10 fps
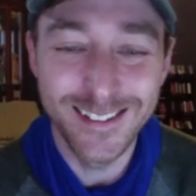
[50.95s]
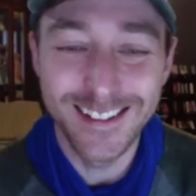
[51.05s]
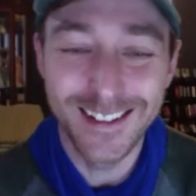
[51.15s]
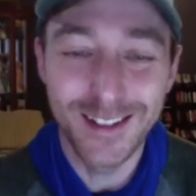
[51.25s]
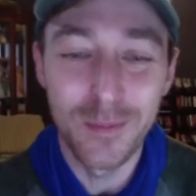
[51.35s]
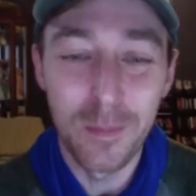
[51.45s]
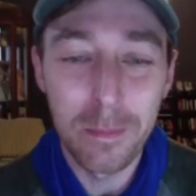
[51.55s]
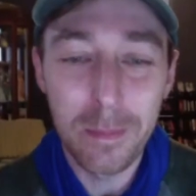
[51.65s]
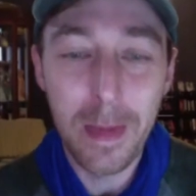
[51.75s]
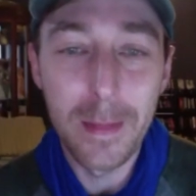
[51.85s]
so it
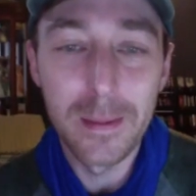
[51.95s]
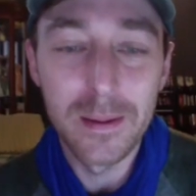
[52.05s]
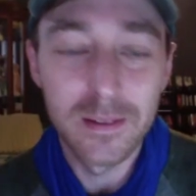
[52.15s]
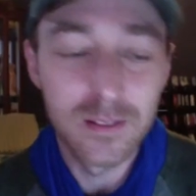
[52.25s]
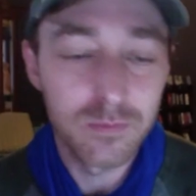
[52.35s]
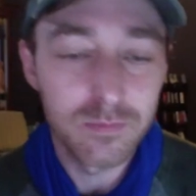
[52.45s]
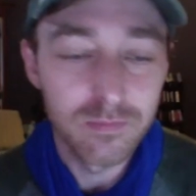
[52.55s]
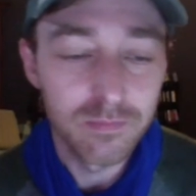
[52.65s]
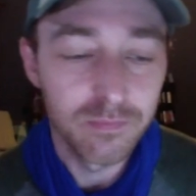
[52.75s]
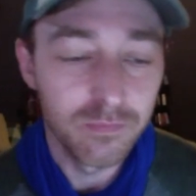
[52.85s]
was released in
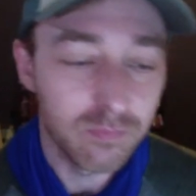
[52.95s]
2000,